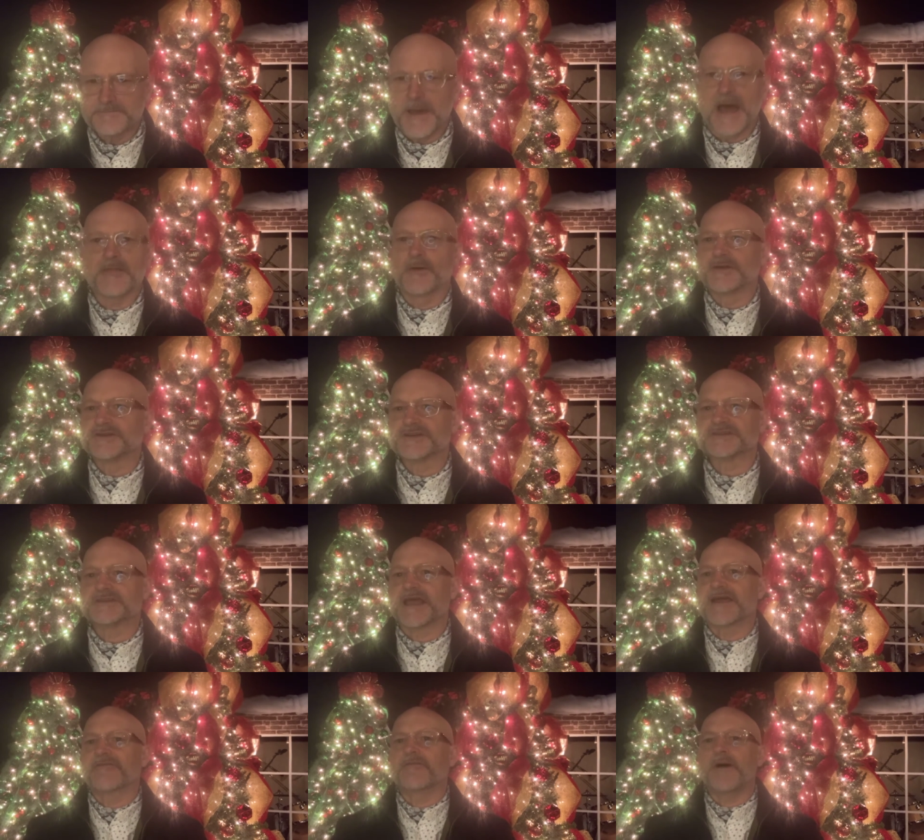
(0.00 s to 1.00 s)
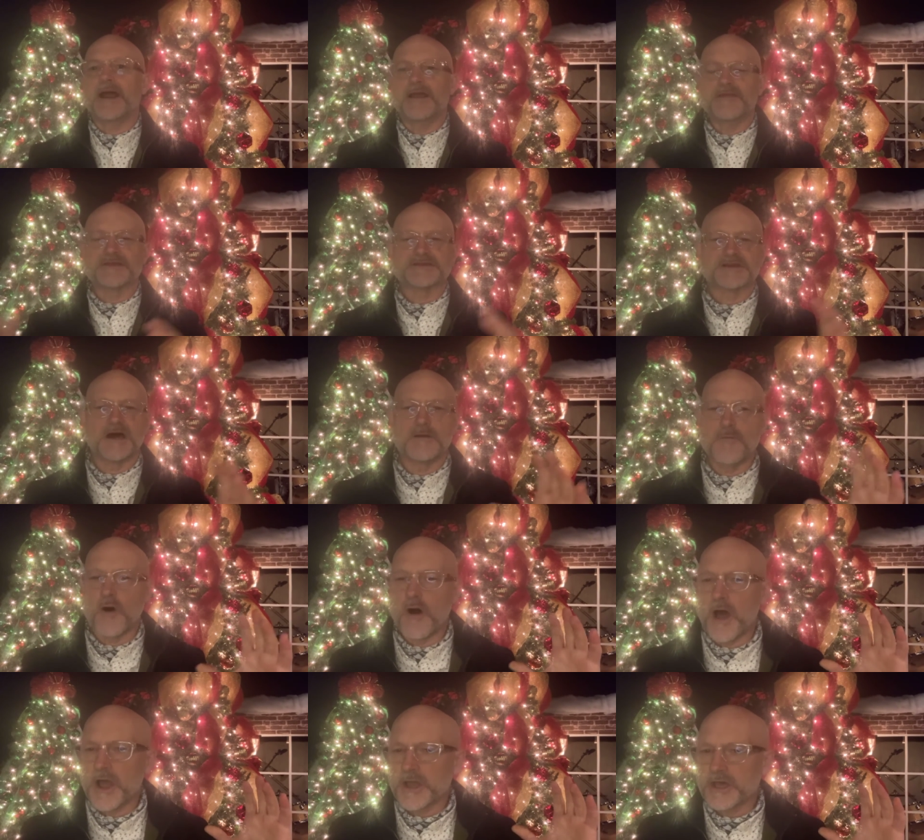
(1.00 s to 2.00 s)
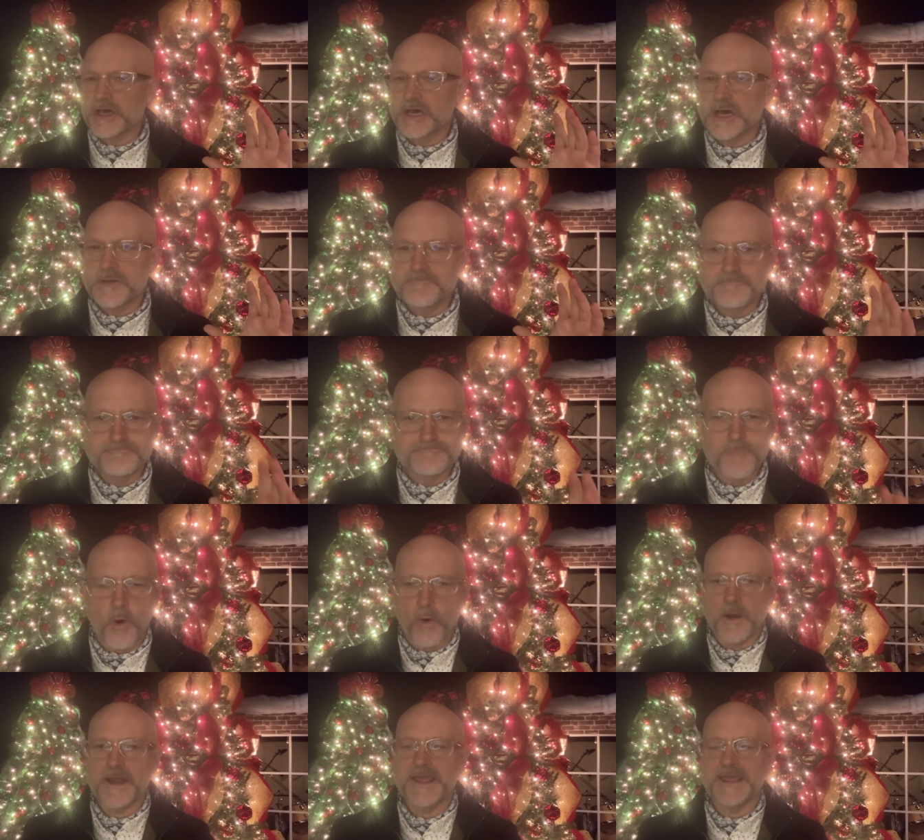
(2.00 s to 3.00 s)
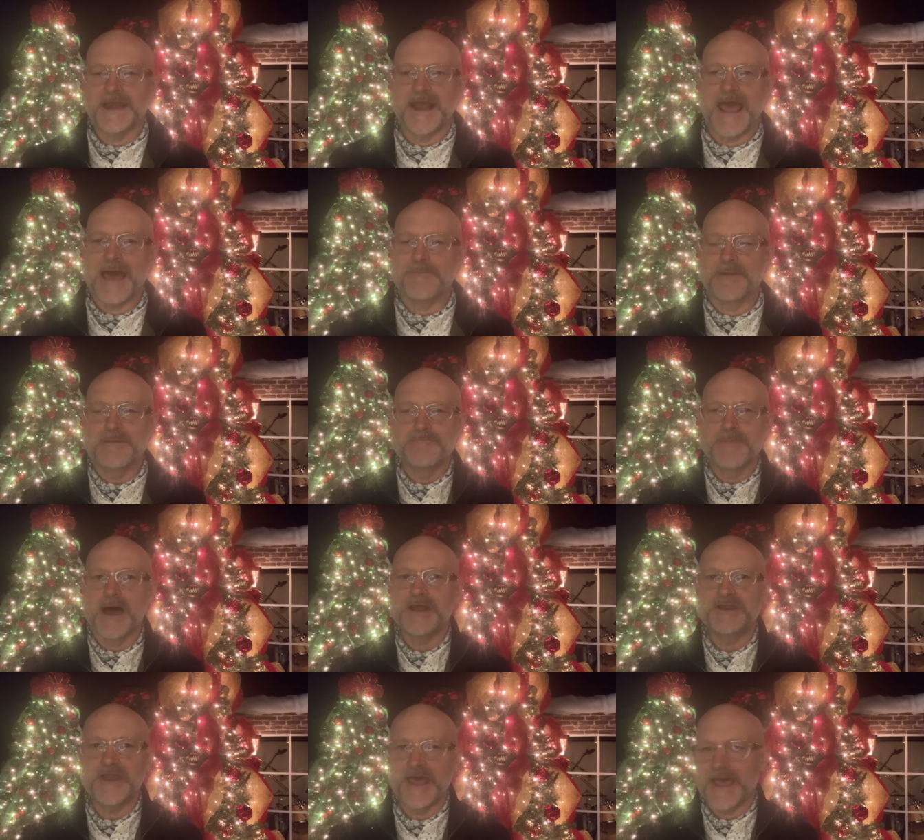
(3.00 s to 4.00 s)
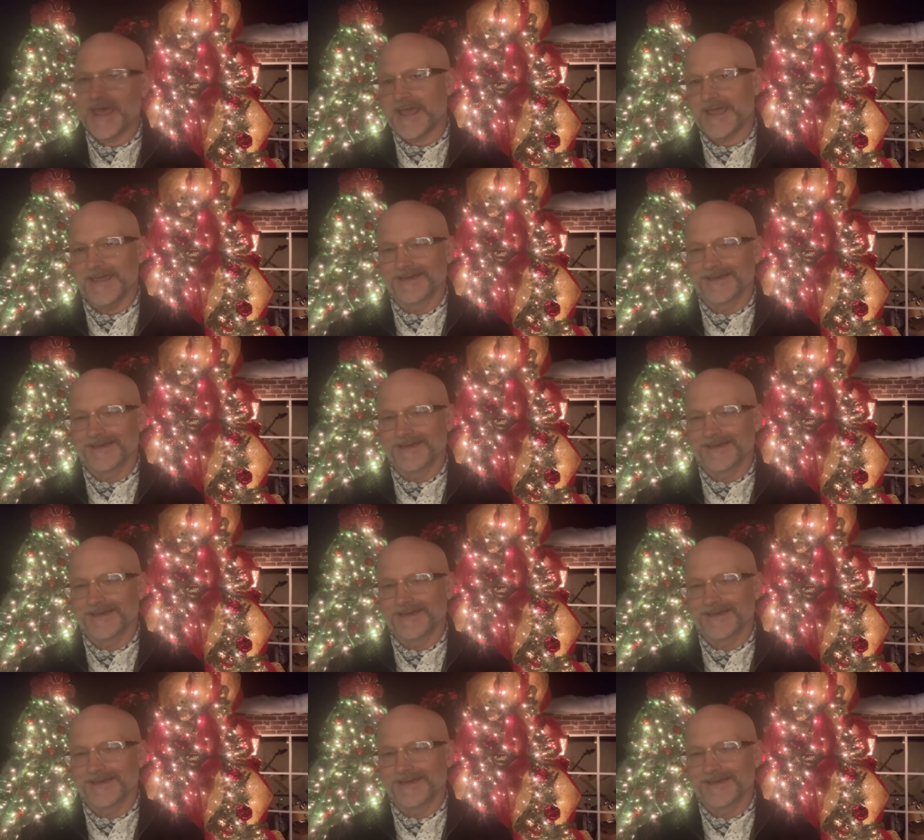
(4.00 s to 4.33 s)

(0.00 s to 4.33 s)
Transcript: By the way, just everybody that's come on, good morning and happy Monday.